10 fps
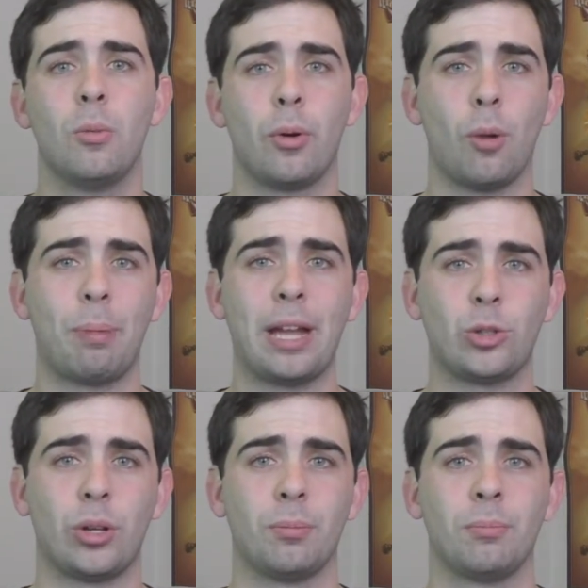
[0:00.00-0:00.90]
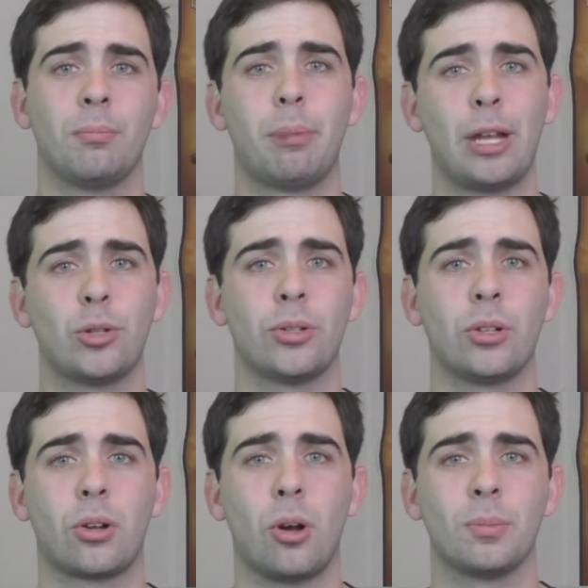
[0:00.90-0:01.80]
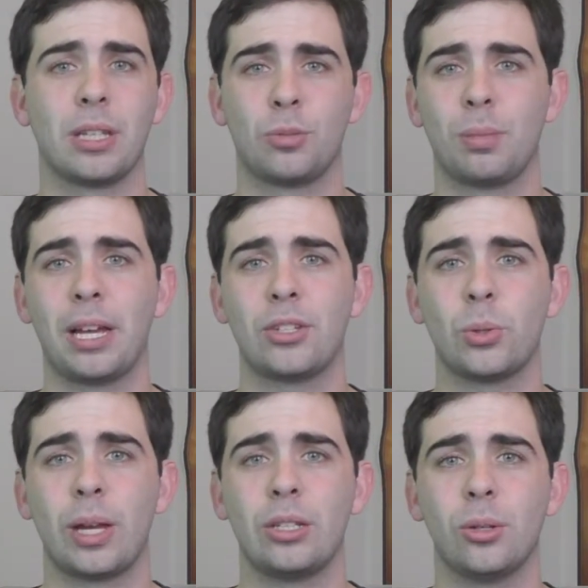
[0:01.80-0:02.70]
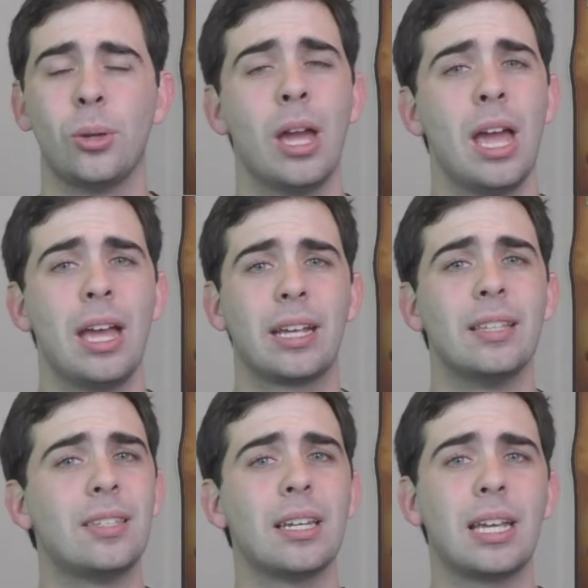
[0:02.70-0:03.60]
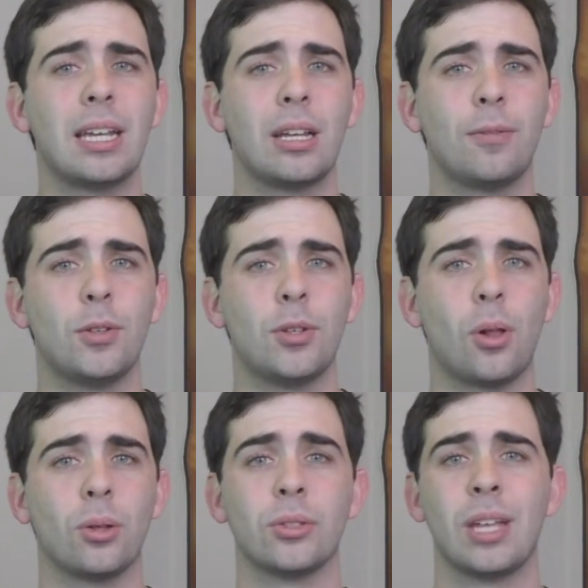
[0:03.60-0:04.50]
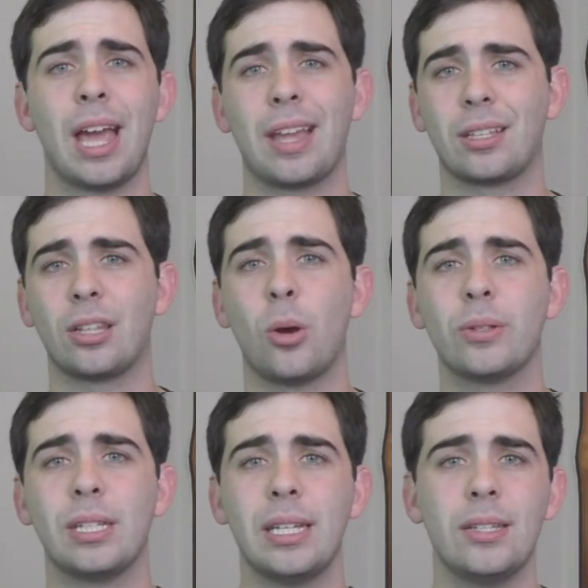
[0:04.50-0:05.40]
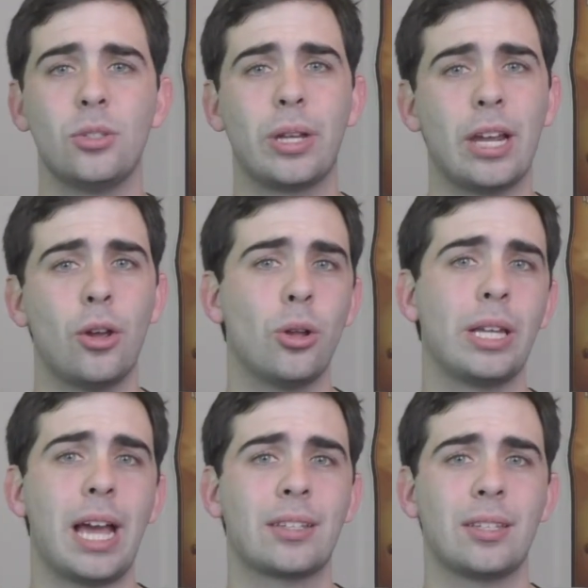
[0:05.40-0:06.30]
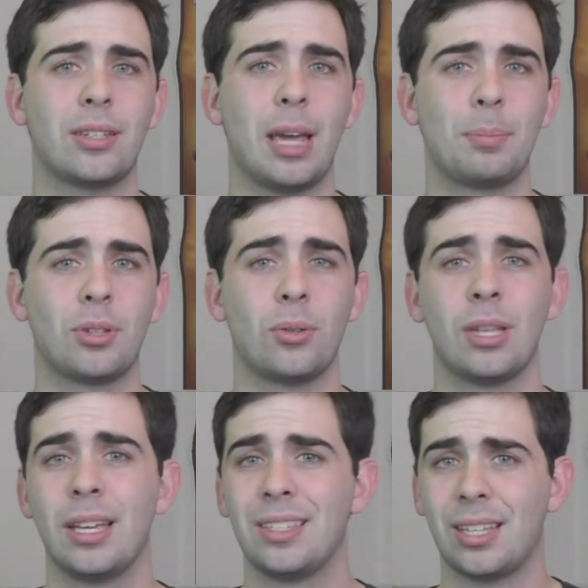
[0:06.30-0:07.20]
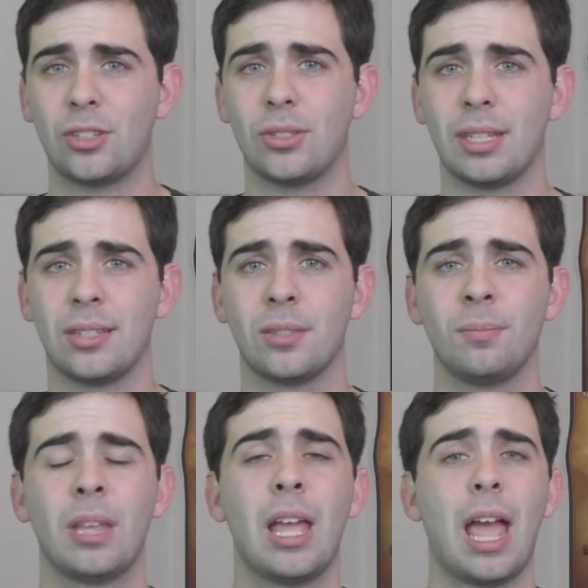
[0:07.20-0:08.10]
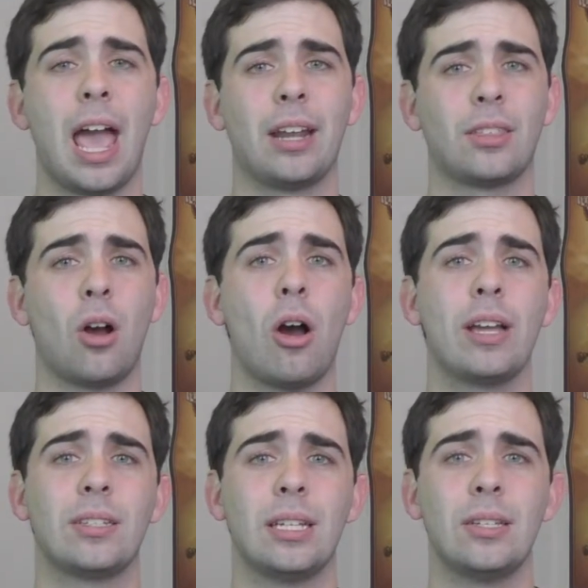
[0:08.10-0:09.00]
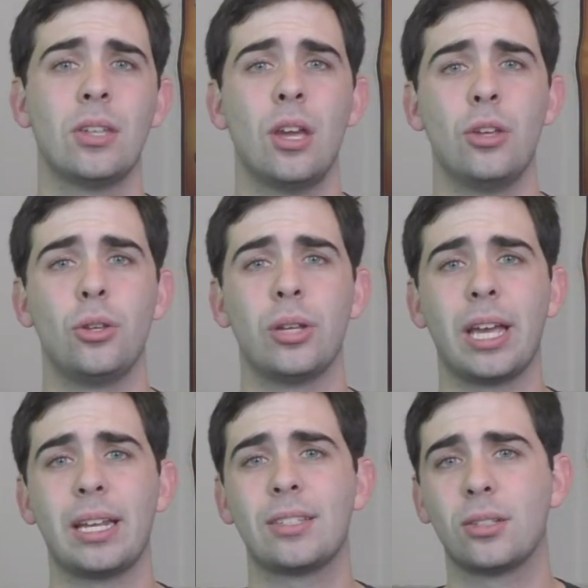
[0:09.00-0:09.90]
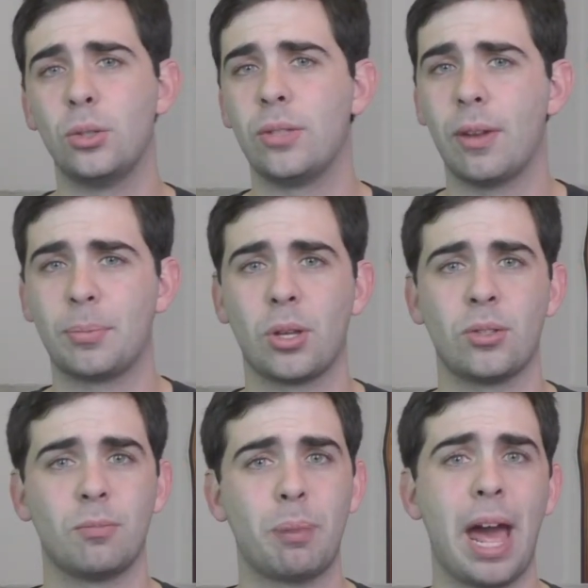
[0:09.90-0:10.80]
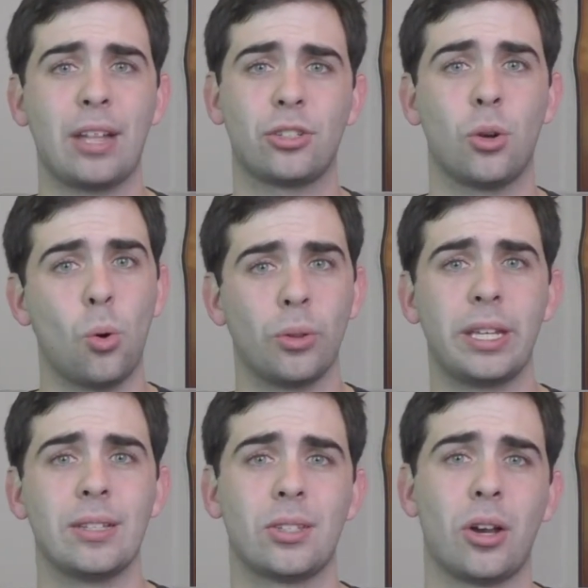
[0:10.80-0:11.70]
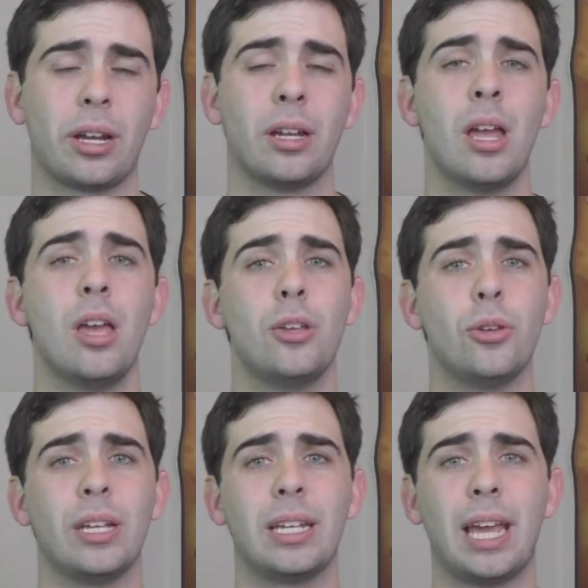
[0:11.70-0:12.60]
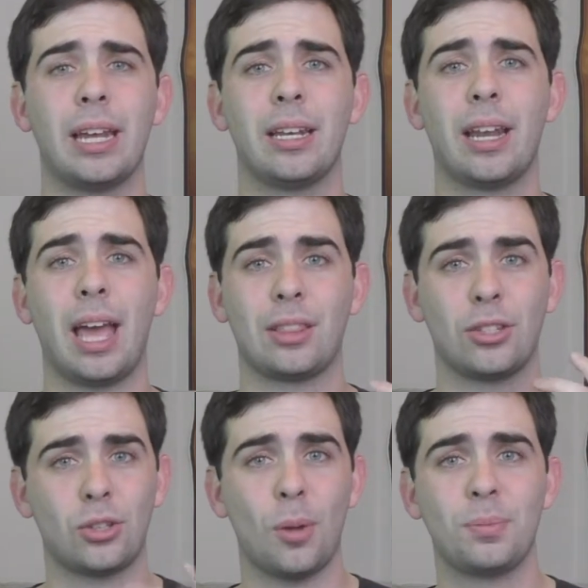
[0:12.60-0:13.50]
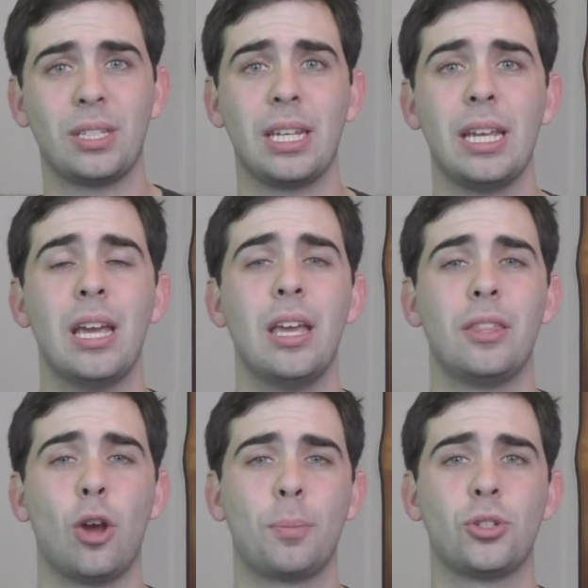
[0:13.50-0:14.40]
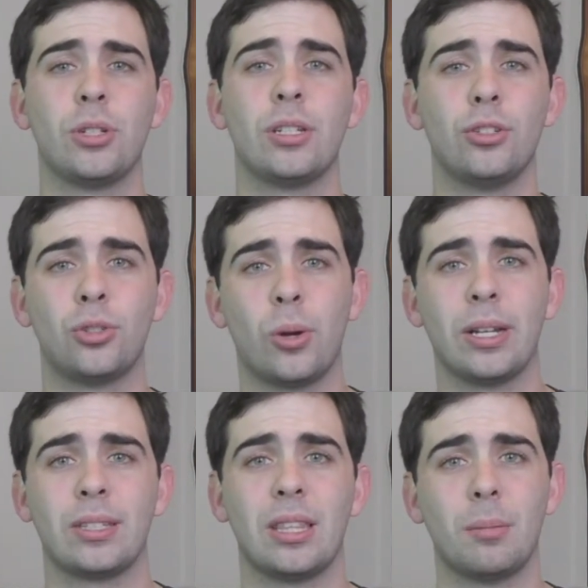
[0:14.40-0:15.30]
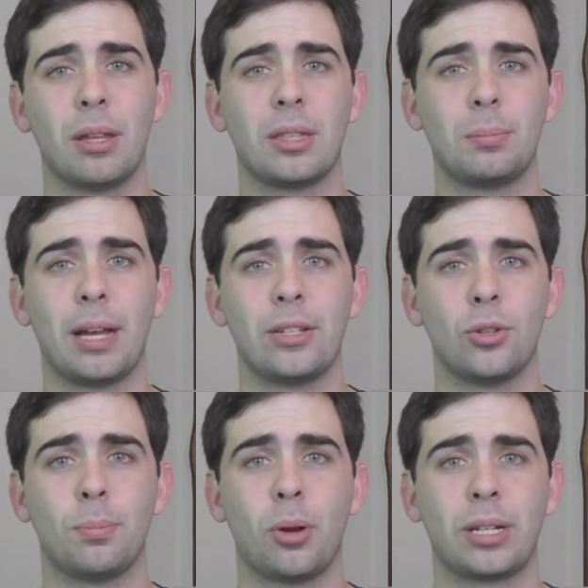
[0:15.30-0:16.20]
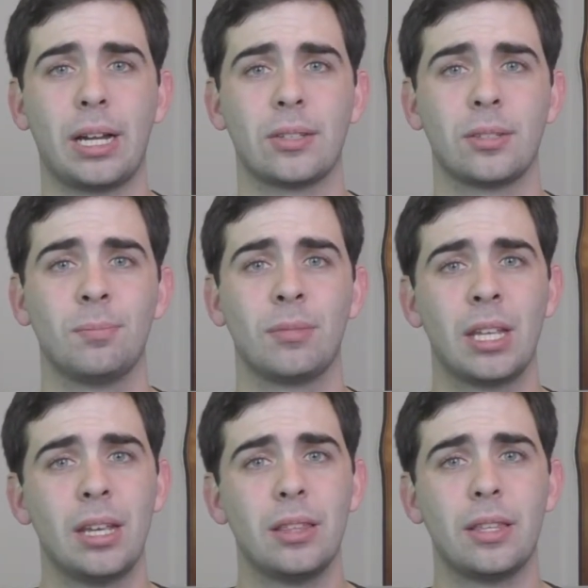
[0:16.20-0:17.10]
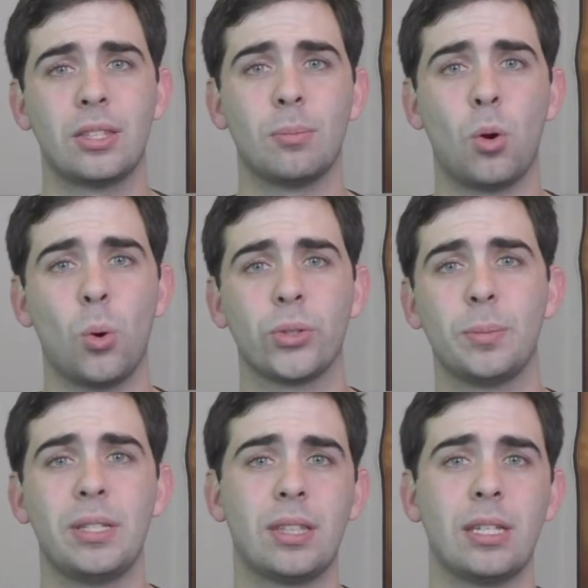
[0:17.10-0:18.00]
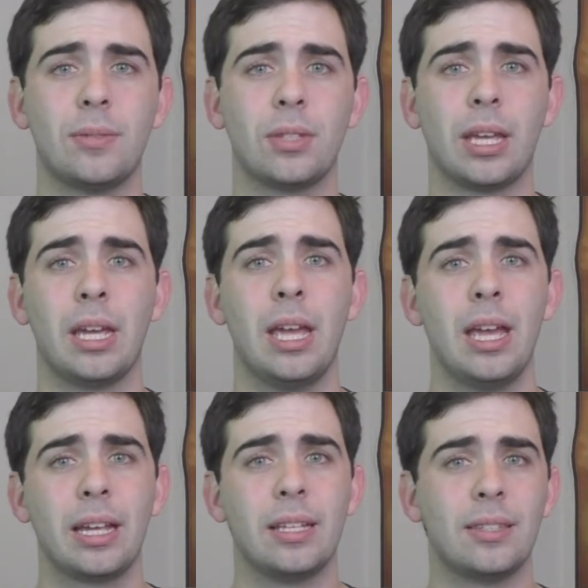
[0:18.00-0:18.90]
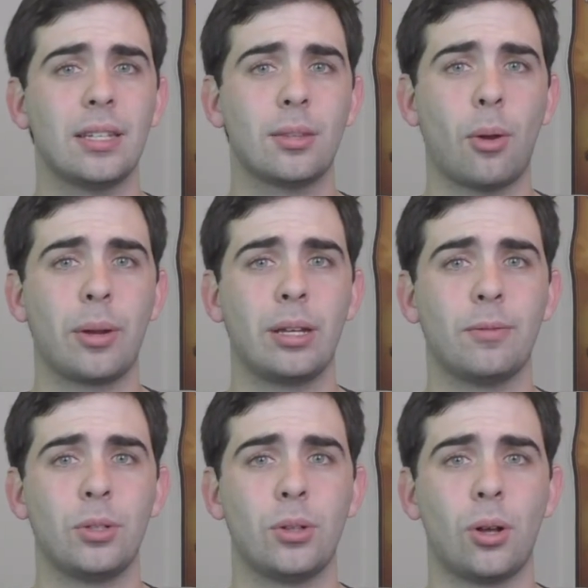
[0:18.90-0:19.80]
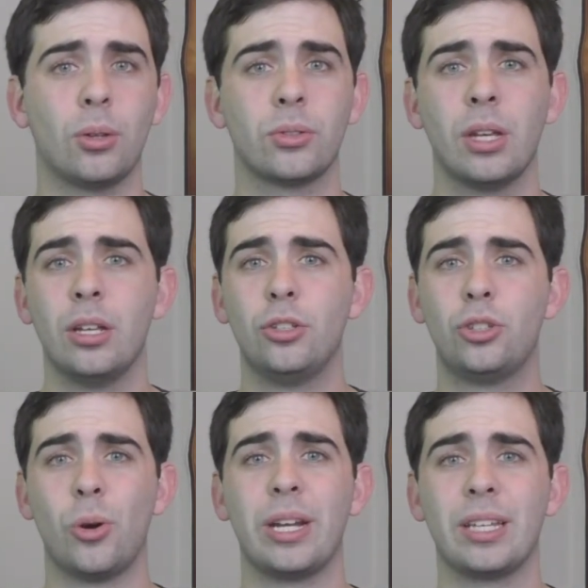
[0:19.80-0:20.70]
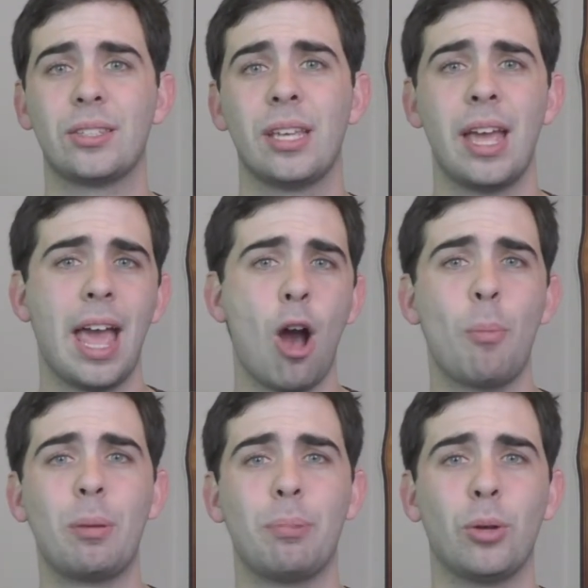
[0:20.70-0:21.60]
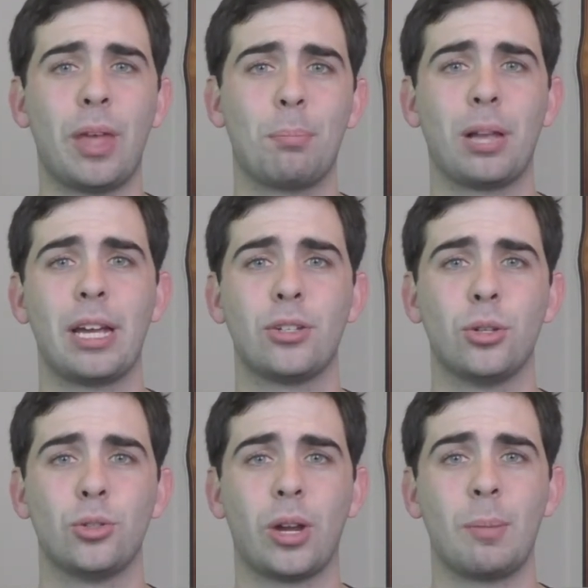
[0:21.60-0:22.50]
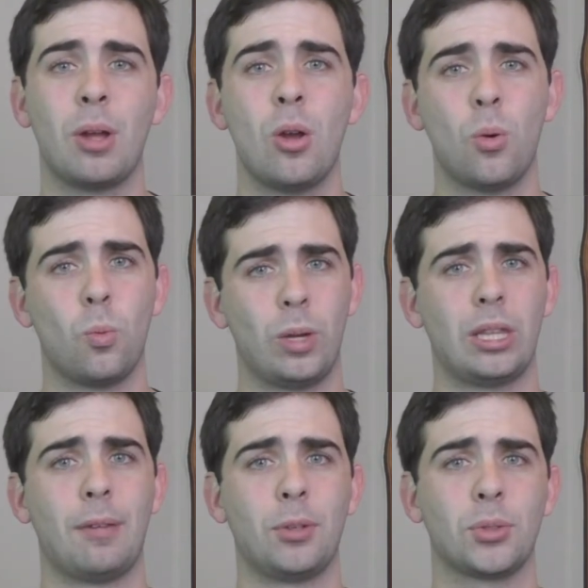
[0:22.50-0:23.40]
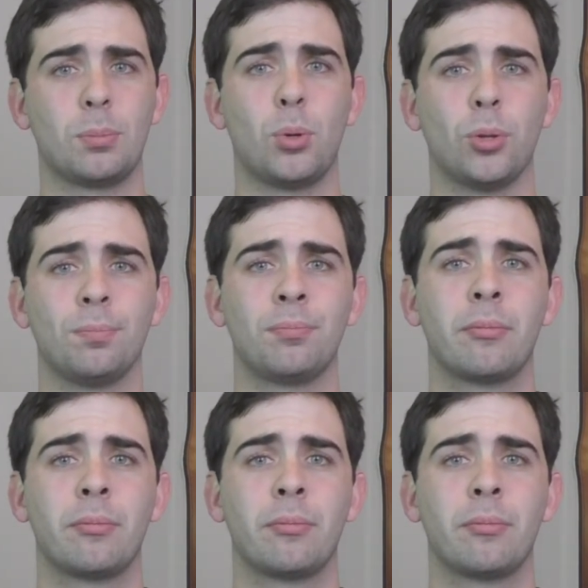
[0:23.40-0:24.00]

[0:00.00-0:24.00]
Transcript: We're on Patreon, patreon dot com slash player two A U. Consider kicking in a few dollars. At the lower tiers, you get early access to episodes such as this, and at the higher tiers, you can get exclusive episodes of Patched or The Insider. You can get, at the top tier, the opportunity to join us in the monthly Player two podcast. There's some awesome incentives there. Consider throwing in a few dollars, joining us, helping build that Player two dream. We'd love your support.